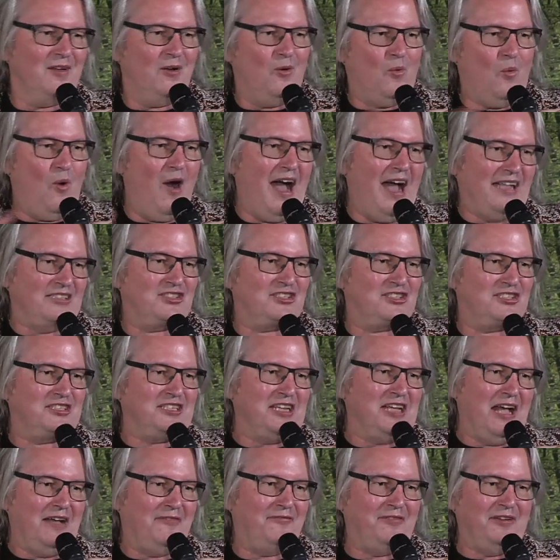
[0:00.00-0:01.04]
watch
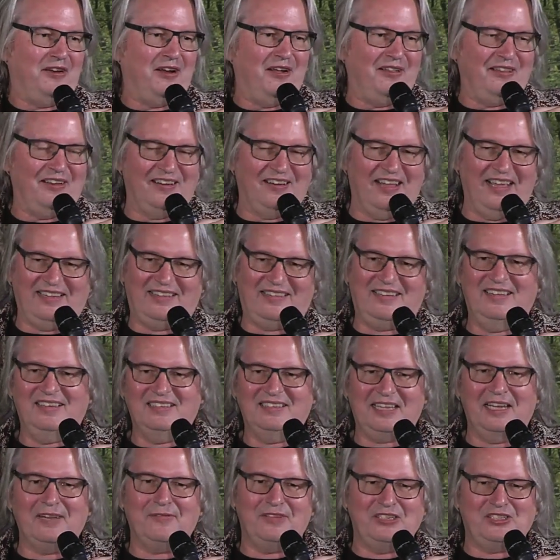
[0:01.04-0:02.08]
stuff. They're like,
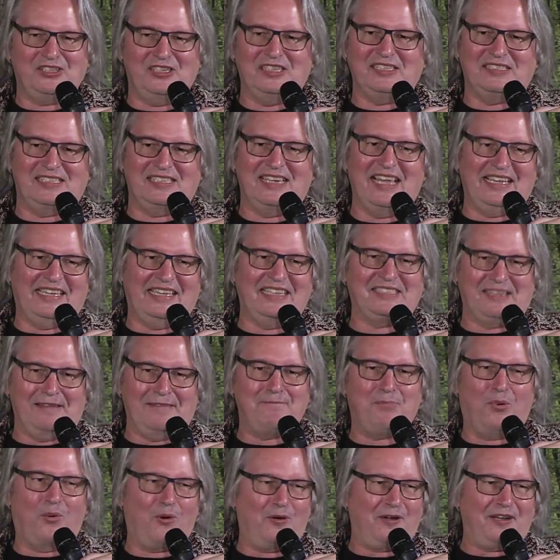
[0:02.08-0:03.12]
television is like as
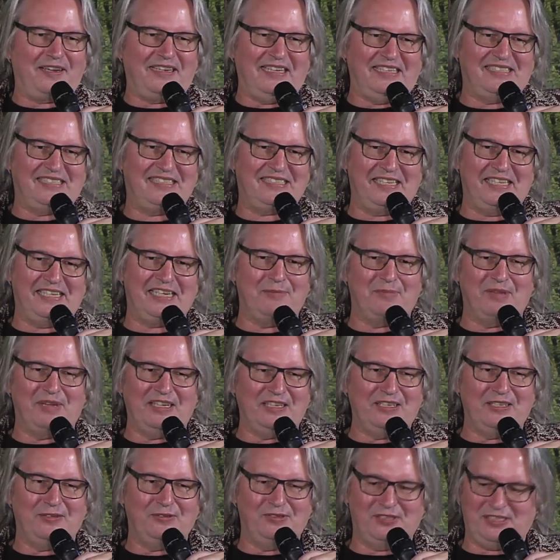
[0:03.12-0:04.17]
important as cinema
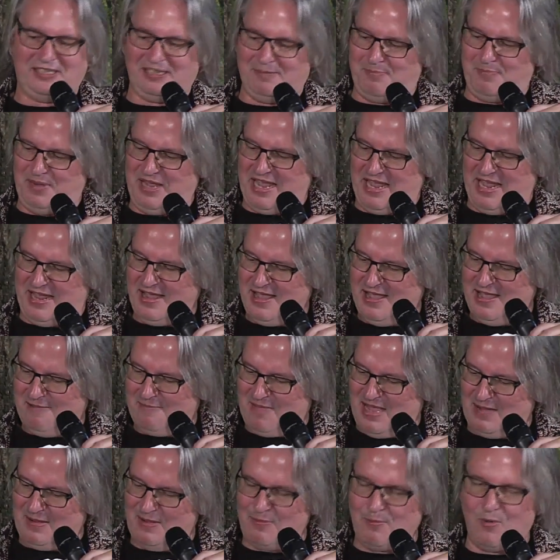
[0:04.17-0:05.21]
used to be,
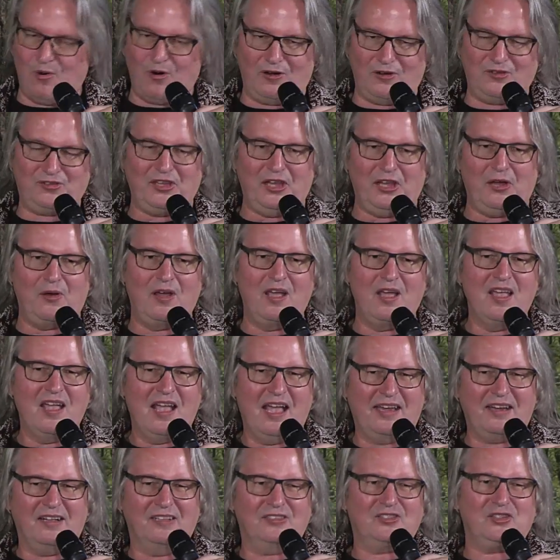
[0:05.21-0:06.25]
maybe more so.
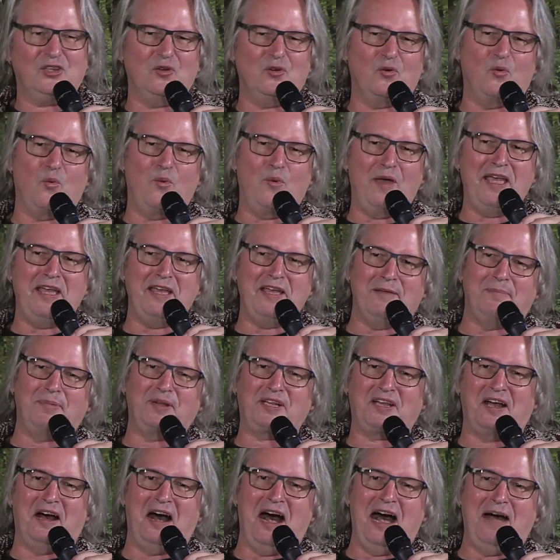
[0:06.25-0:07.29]
And also web
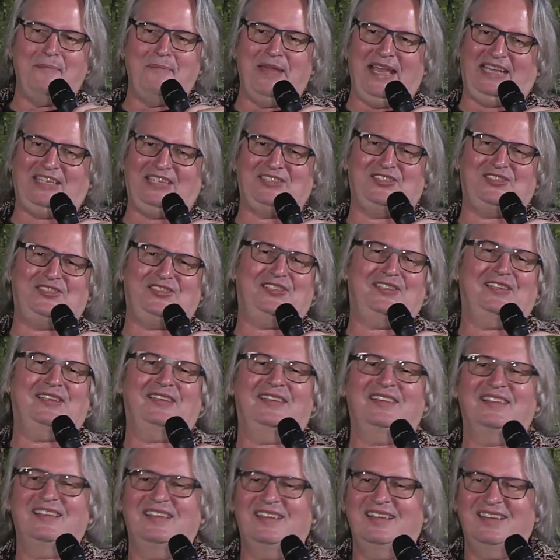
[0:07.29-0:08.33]
comics,
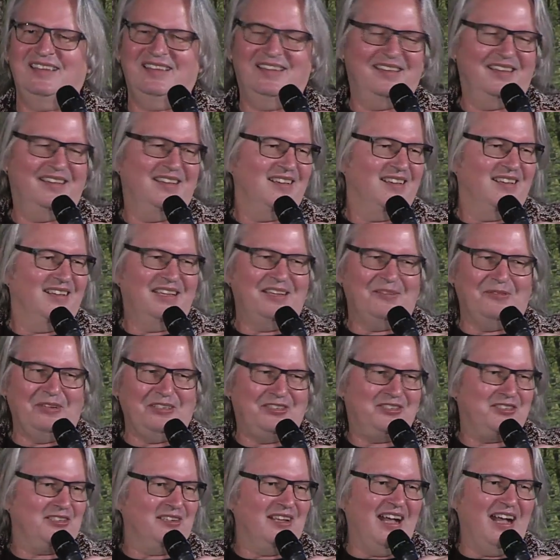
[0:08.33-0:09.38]

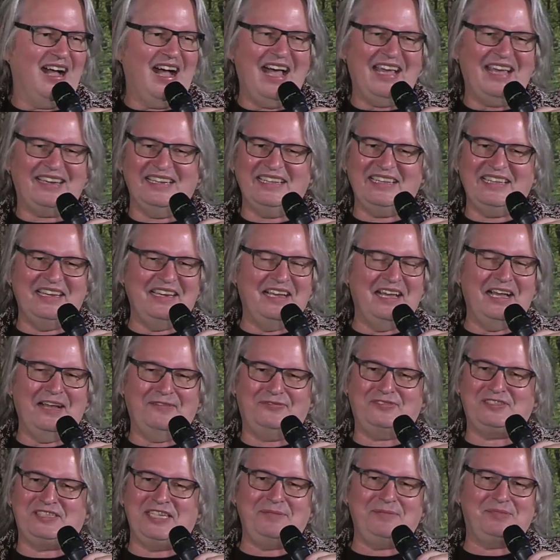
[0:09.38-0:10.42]
which oddly enough
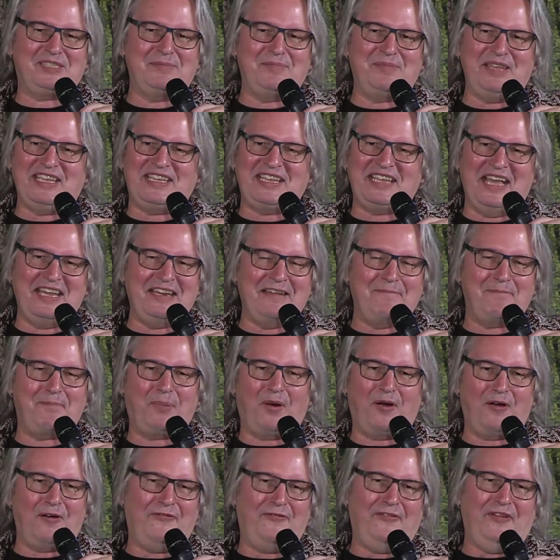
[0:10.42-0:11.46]
seems to be kind of
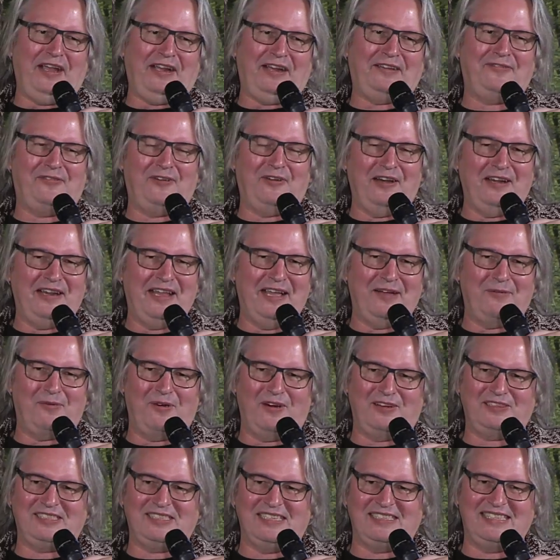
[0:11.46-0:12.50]
perfect for a
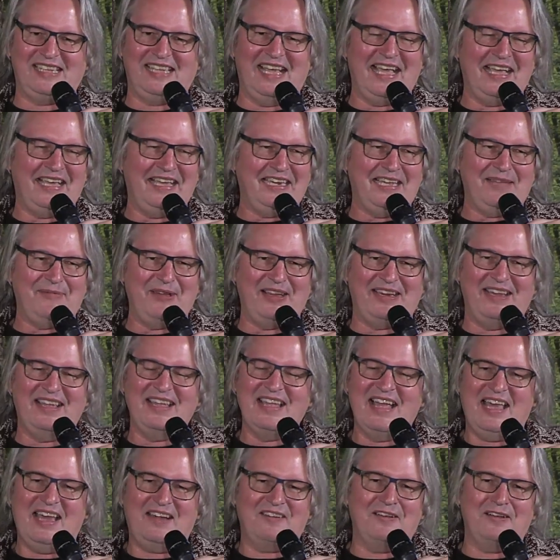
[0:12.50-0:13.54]
network society. I mean,
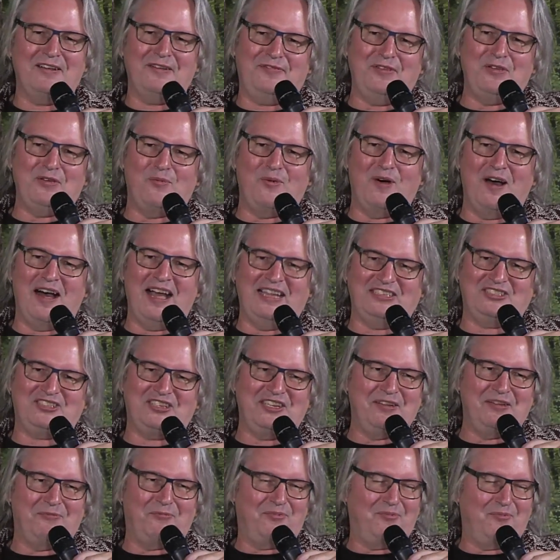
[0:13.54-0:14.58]
I don't know if you watch
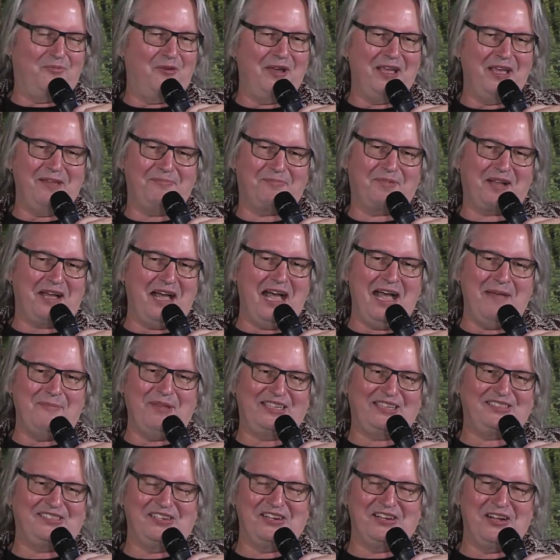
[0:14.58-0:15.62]
web
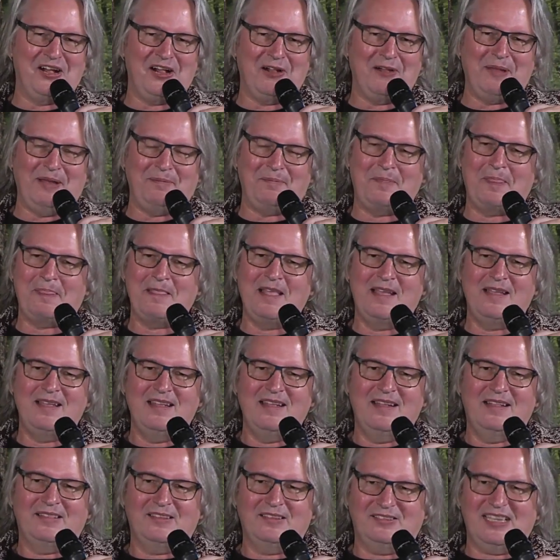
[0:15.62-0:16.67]
comics at all, but
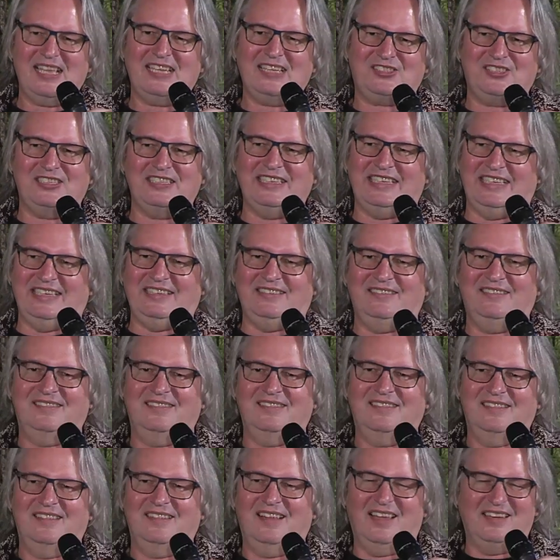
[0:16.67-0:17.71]
there's actually
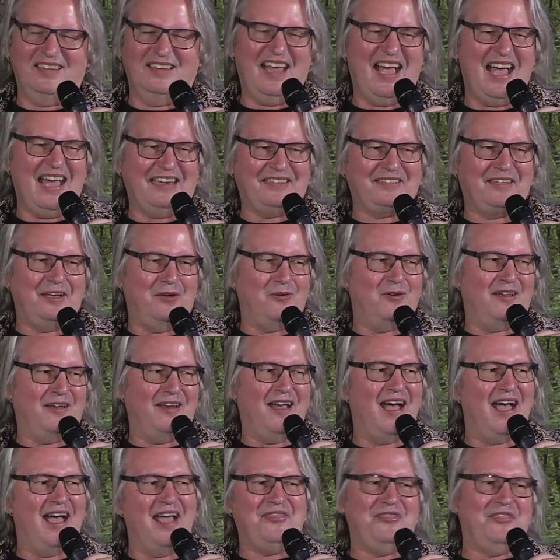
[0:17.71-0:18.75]
a lot going
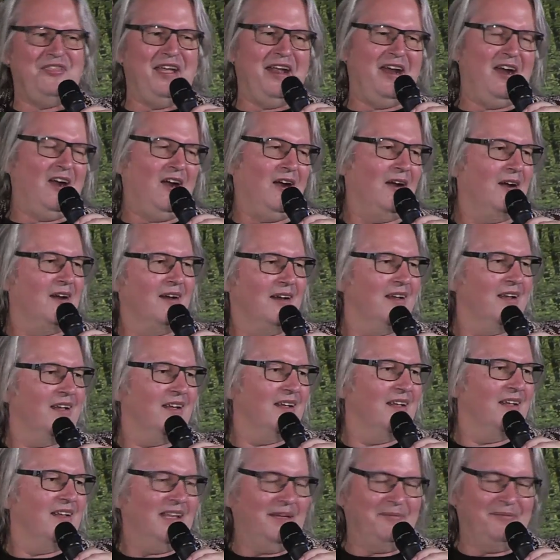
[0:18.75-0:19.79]
on there.
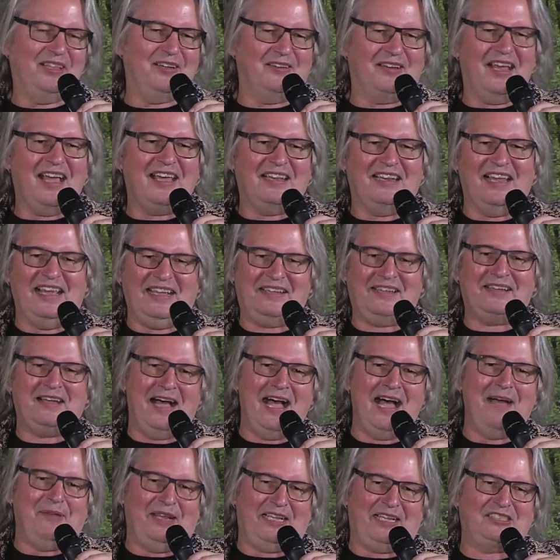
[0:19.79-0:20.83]
I mean, they're not like
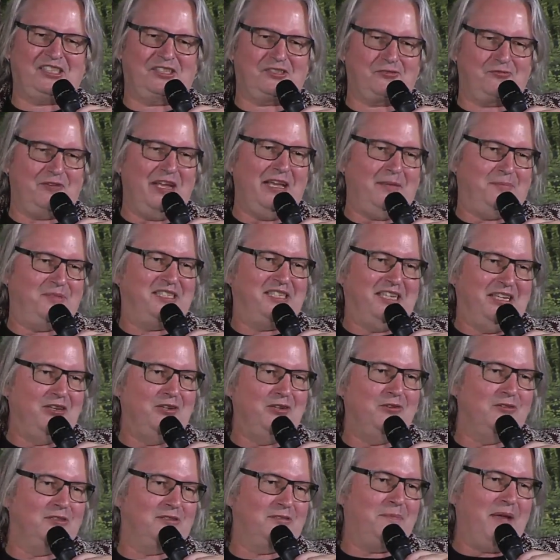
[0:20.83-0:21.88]
comic strips in
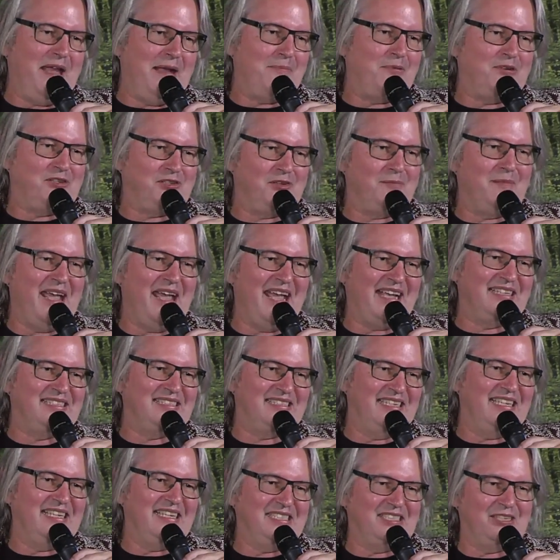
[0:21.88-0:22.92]
newspapers or
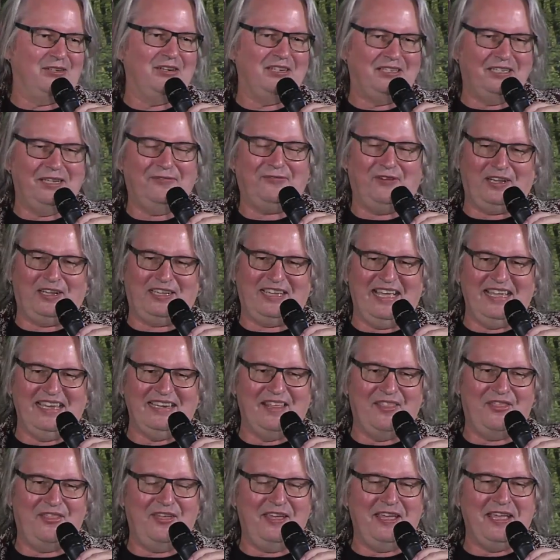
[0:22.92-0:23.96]
magazines. They're a different kind
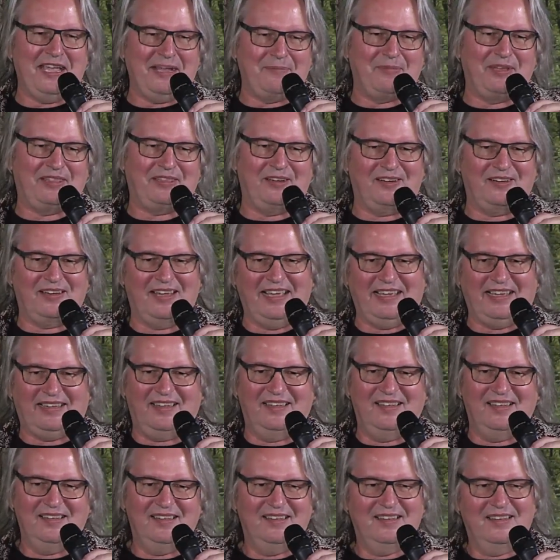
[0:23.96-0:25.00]
of thing, but
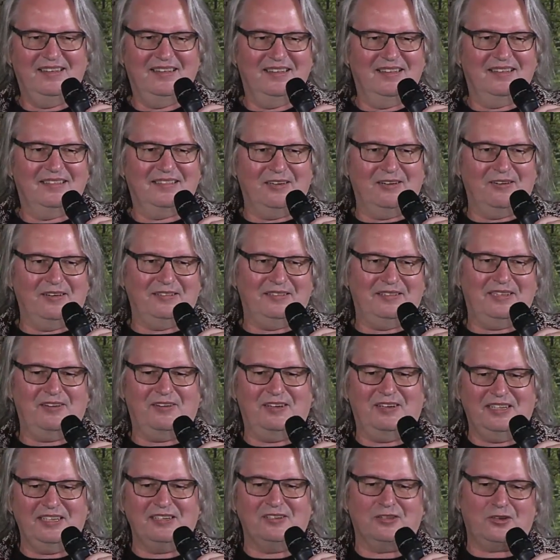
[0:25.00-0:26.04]
they're a
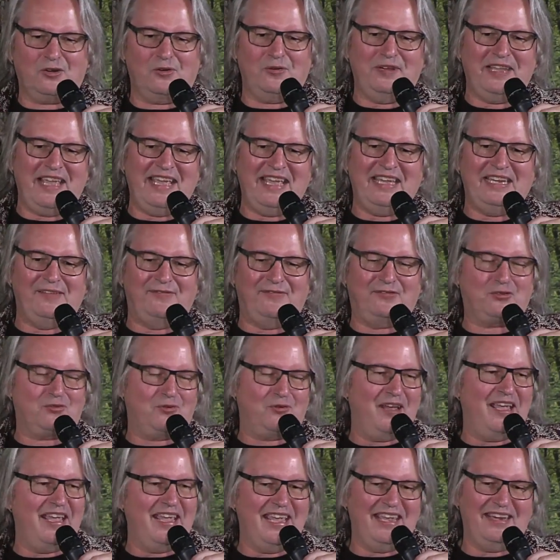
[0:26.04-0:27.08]
little creative
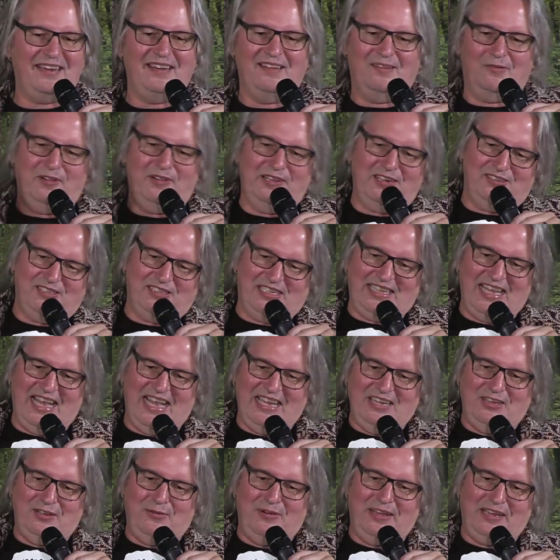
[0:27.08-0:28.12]
trade. Well, here's a
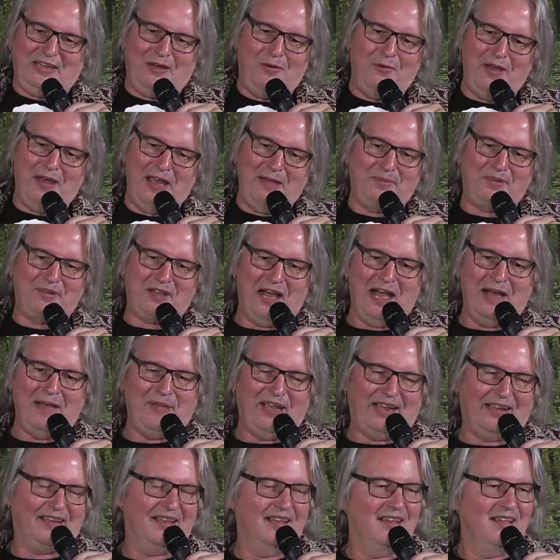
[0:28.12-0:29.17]
guy doing a web
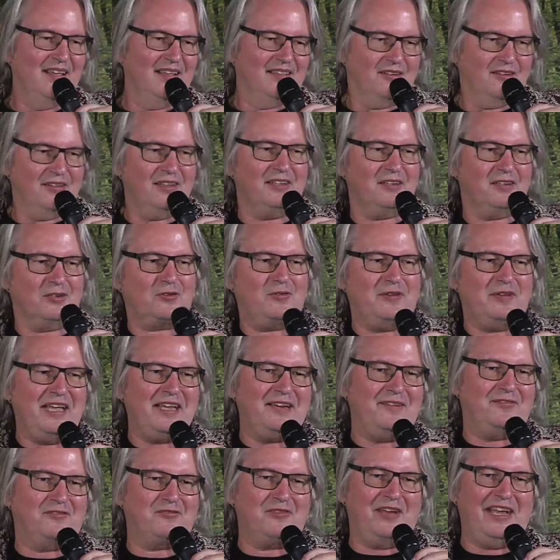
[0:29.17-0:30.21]
comic. They're a little
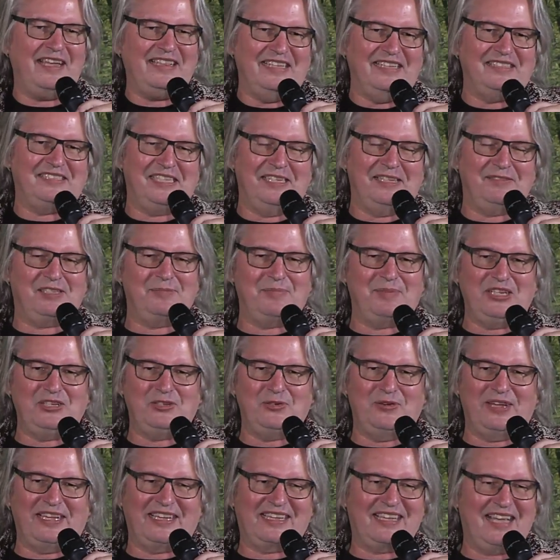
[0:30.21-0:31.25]
creative trade that seems to be
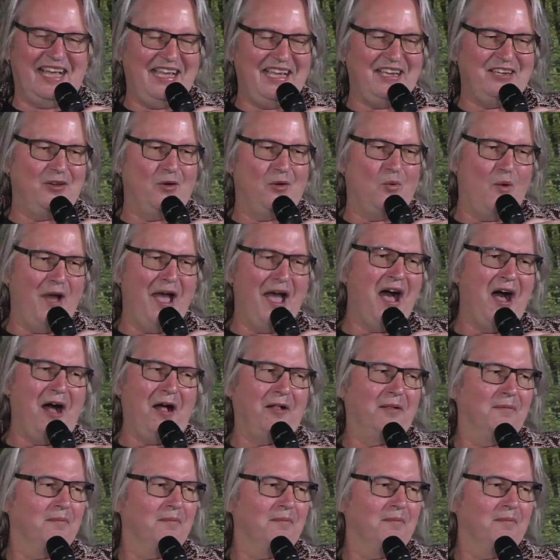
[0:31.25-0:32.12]
doing kind of well.